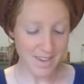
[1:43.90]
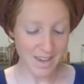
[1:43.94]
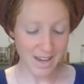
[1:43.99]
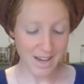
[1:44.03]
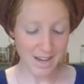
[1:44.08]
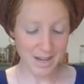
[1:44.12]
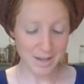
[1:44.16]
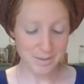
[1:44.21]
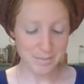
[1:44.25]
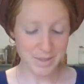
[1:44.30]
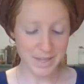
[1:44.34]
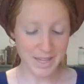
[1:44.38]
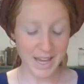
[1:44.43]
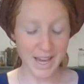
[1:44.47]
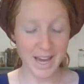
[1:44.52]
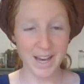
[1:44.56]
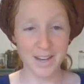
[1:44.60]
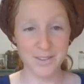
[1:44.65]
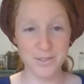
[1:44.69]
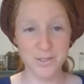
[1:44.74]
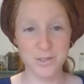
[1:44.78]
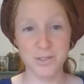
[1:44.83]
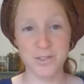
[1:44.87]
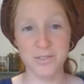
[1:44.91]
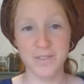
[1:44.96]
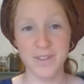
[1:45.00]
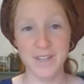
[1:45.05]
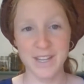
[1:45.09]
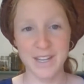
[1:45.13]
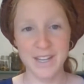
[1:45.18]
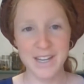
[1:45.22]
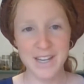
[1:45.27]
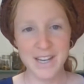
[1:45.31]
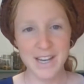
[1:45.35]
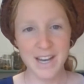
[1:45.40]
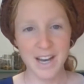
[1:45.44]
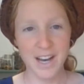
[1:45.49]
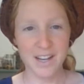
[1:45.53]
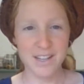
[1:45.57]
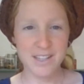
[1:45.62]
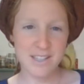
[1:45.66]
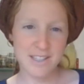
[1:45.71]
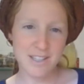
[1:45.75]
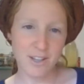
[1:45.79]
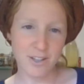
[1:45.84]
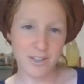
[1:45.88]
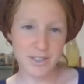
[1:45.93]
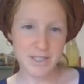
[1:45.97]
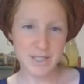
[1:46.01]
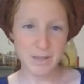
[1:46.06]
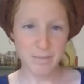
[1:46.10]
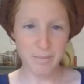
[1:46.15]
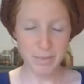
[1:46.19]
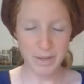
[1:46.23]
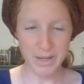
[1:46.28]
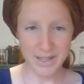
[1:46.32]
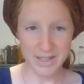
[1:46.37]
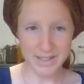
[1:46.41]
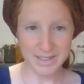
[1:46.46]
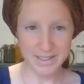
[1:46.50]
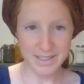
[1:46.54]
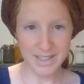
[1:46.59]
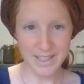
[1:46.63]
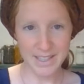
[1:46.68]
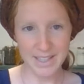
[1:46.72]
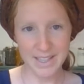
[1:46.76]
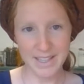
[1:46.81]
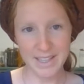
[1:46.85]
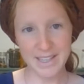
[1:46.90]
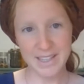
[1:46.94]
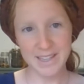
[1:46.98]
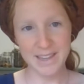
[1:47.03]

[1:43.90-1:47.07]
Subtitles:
And they have sort of like a salty, pickly,